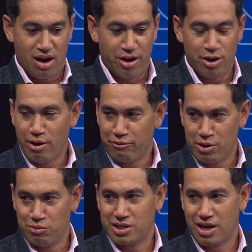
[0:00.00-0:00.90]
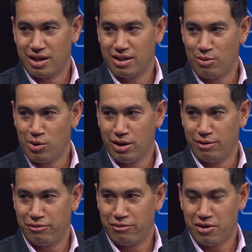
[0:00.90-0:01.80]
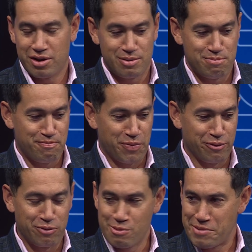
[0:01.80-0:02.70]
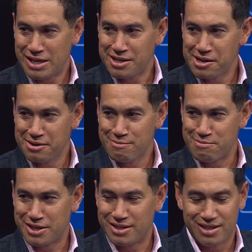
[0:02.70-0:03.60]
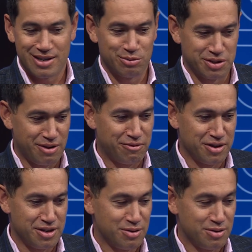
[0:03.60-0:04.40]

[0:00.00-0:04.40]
I don't know if we'd sung it that well if we were batting, but it was definitely